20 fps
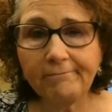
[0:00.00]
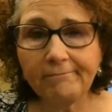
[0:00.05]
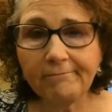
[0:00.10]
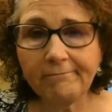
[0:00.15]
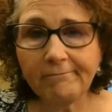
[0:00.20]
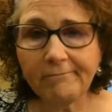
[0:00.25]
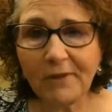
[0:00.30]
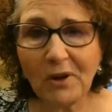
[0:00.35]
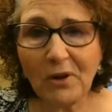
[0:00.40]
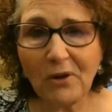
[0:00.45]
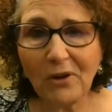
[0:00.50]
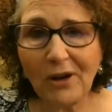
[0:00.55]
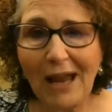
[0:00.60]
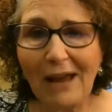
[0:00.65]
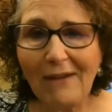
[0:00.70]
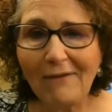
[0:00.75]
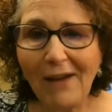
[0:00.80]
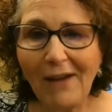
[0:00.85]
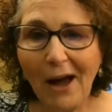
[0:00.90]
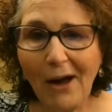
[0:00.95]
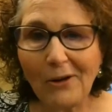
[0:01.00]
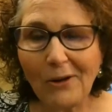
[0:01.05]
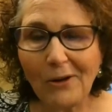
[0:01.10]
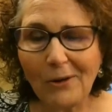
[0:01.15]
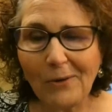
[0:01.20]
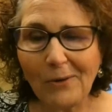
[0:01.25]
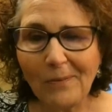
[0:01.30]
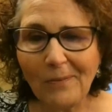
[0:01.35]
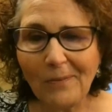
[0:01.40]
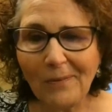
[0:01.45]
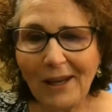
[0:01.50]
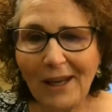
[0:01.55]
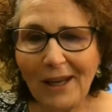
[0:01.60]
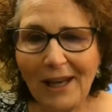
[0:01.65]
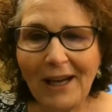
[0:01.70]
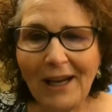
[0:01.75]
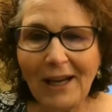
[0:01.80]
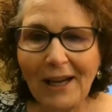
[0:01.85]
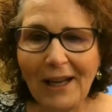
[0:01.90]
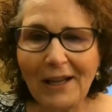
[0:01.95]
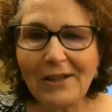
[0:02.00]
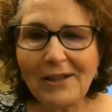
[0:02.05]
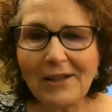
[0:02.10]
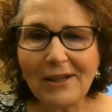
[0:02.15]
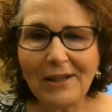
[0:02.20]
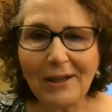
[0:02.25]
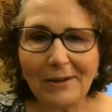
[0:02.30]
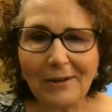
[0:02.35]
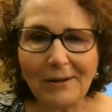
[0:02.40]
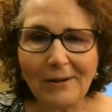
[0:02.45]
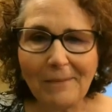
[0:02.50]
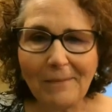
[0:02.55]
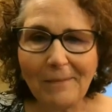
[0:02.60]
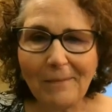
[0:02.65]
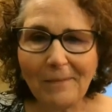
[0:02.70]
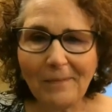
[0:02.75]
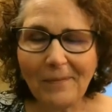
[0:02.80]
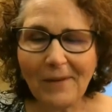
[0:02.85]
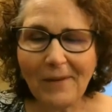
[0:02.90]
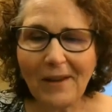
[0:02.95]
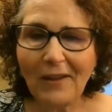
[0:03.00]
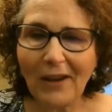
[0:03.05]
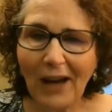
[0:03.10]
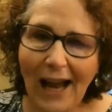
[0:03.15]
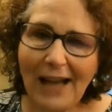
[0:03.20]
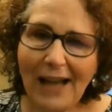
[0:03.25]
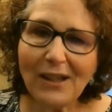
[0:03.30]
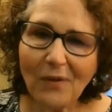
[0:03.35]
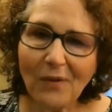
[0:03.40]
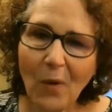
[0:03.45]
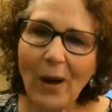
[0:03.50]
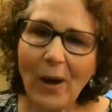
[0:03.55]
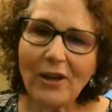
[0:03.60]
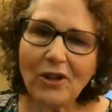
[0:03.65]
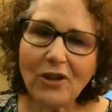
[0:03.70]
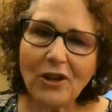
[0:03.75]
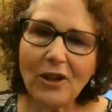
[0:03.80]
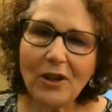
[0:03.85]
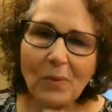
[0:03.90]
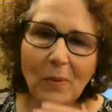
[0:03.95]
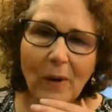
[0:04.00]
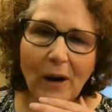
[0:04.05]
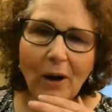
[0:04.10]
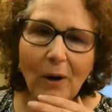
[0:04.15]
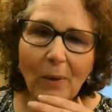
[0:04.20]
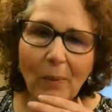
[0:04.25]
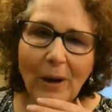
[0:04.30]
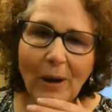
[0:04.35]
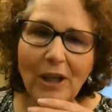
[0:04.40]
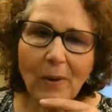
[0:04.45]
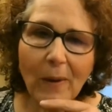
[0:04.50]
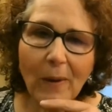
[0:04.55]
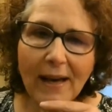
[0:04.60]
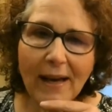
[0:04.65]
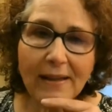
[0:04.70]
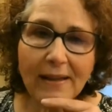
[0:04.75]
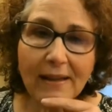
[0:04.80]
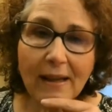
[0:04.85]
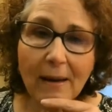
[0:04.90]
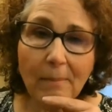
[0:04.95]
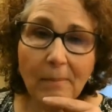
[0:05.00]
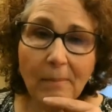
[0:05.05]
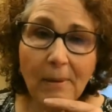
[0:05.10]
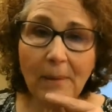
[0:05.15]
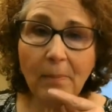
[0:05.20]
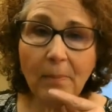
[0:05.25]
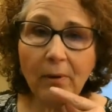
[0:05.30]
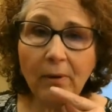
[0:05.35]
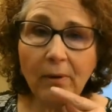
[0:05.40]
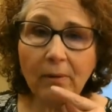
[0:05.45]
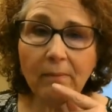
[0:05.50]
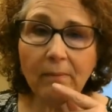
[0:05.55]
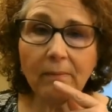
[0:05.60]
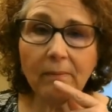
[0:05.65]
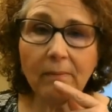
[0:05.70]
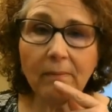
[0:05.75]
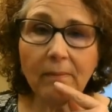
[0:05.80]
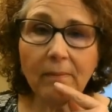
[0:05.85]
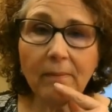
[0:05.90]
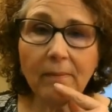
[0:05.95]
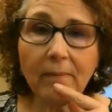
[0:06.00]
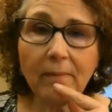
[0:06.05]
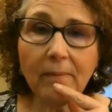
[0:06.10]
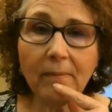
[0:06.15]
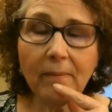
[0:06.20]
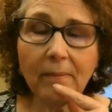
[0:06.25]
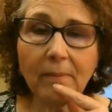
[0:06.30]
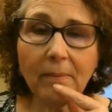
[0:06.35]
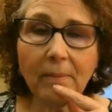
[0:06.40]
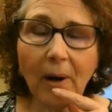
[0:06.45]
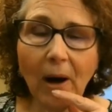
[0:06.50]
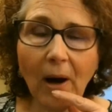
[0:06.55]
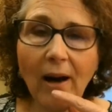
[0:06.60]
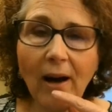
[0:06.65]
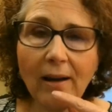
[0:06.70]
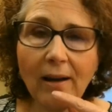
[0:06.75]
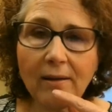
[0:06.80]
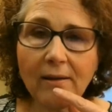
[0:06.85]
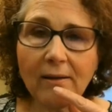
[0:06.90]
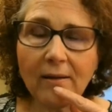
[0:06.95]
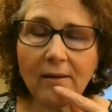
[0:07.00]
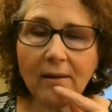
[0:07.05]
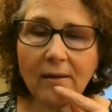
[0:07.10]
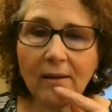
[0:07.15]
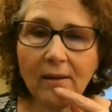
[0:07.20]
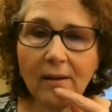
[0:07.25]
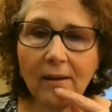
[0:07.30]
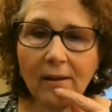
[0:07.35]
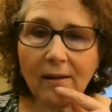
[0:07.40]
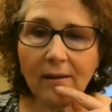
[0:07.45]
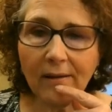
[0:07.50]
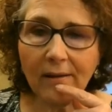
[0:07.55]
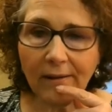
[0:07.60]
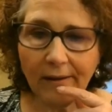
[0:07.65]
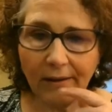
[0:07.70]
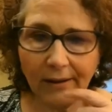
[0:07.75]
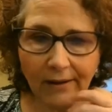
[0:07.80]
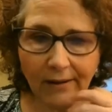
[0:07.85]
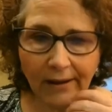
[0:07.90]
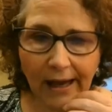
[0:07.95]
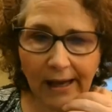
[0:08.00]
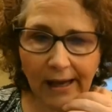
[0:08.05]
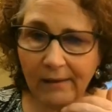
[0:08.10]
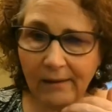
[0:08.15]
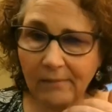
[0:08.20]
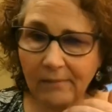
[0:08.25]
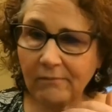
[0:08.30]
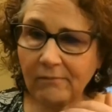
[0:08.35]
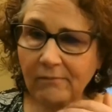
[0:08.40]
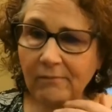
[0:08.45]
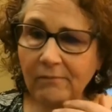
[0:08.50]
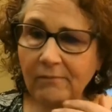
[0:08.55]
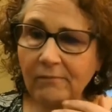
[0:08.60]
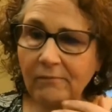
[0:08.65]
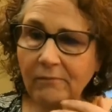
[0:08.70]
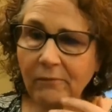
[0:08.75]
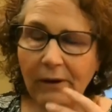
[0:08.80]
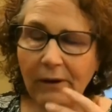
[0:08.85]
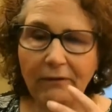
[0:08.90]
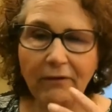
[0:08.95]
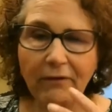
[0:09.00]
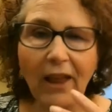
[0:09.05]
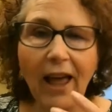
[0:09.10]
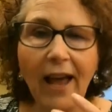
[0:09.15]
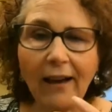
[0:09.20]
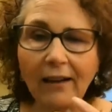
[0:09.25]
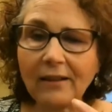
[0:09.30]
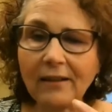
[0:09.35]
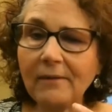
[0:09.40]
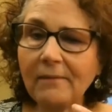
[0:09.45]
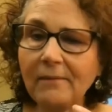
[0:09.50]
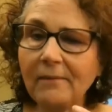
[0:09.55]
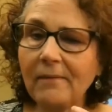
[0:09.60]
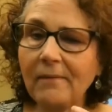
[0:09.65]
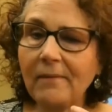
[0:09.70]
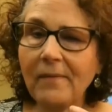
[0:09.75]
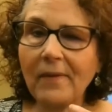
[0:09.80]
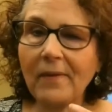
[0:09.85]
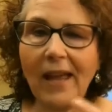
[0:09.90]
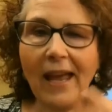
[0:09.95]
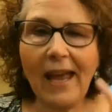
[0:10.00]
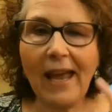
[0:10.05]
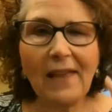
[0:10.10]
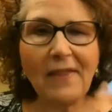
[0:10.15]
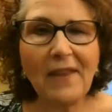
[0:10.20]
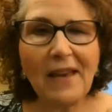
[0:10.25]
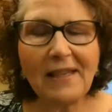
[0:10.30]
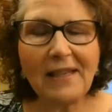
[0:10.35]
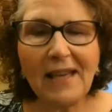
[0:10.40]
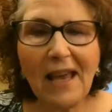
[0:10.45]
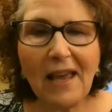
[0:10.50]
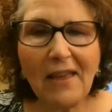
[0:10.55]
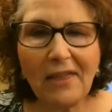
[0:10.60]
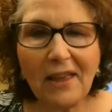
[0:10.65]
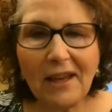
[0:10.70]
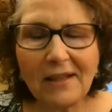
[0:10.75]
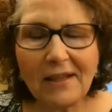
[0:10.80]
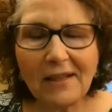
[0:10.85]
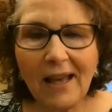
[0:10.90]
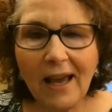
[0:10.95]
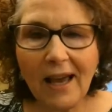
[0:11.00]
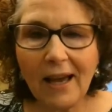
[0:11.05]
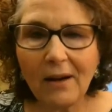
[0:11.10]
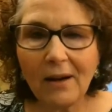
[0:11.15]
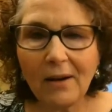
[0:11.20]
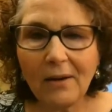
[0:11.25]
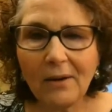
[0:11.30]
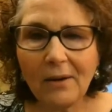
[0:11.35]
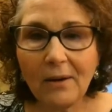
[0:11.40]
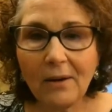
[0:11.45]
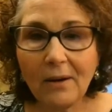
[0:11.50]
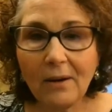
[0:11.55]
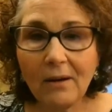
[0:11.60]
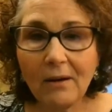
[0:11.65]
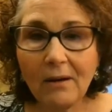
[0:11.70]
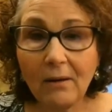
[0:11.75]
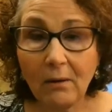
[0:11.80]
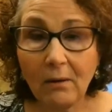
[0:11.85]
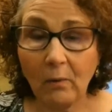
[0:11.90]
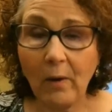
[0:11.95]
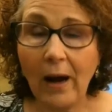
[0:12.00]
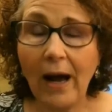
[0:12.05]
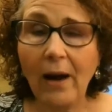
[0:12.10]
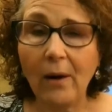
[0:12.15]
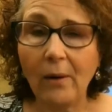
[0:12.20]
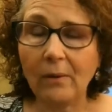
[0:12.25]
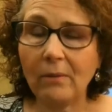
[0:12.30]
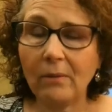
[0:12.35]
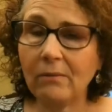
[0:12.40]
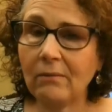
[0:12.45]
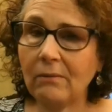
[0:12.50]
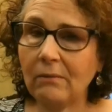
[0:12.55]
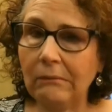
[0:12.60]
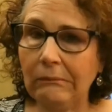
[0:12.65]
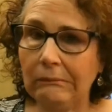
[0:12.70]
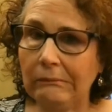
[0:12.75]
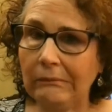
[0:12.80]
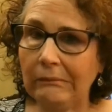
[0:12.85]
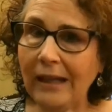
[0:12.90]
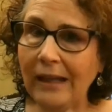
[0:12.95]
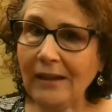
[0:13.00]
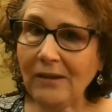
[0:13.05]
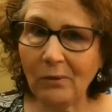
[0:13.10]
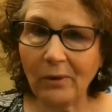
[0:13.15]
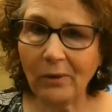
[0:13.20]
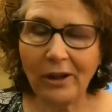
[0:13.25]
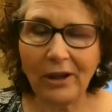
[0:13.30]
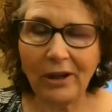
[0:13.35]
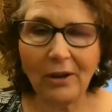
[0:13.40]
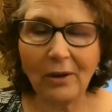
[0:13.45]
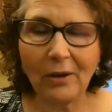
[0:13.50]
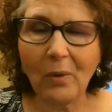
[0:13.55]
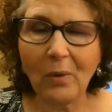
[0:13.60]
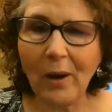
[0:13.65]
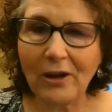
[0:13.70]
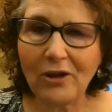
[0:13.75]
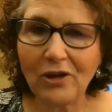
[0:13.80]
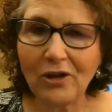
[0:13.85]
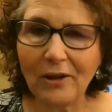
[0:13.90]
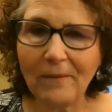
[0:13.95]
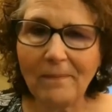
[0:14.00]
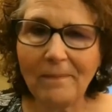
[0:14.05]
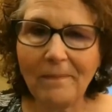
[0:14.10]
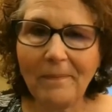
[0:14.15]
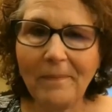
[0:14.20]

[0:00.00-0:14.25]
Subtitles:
create value in an instant. The kinds of questions where when you ask them, people pause, they reflect, and they say things like, wow, that's a really good question.